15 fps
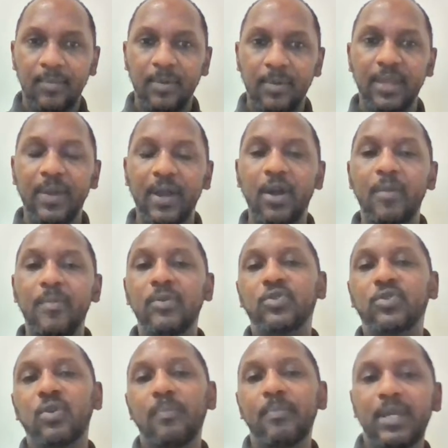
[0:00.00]
But they were
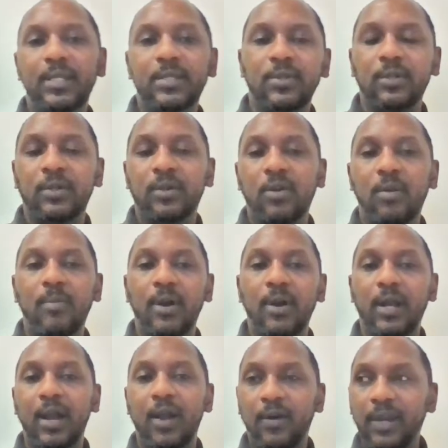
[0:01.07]
able to meet on a
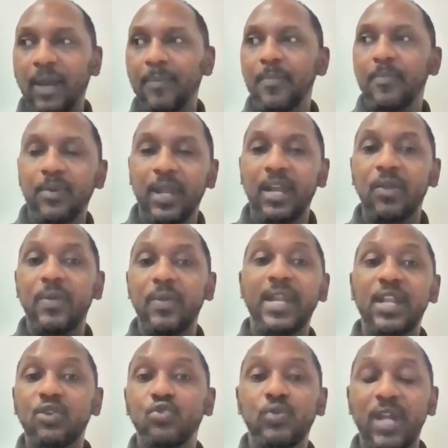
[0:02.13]
common ground, other people in the way
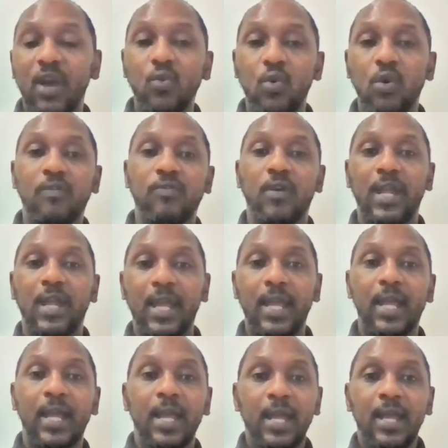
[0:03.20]
they do their work for
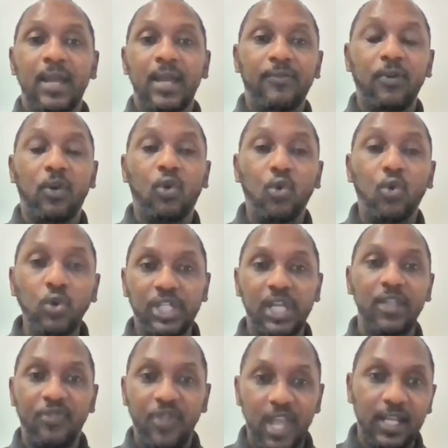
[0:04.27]

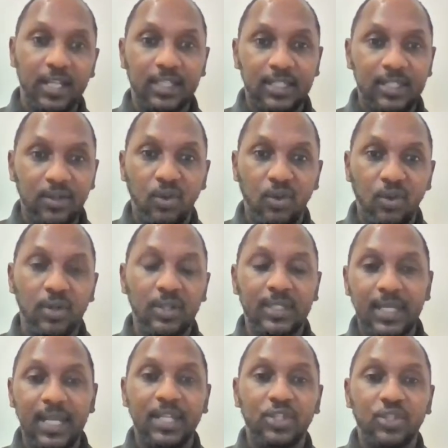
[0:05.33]
cushion things
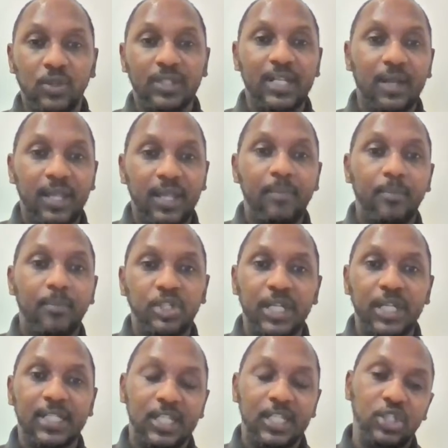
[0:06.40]
until they sort out their
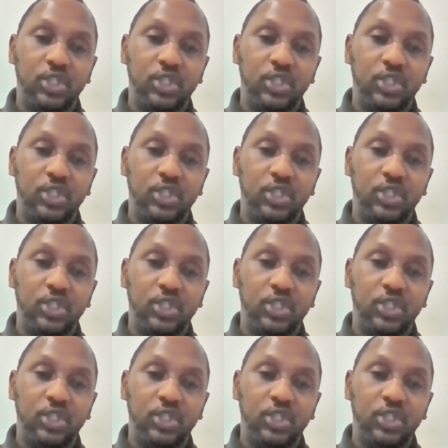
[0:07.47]
budget.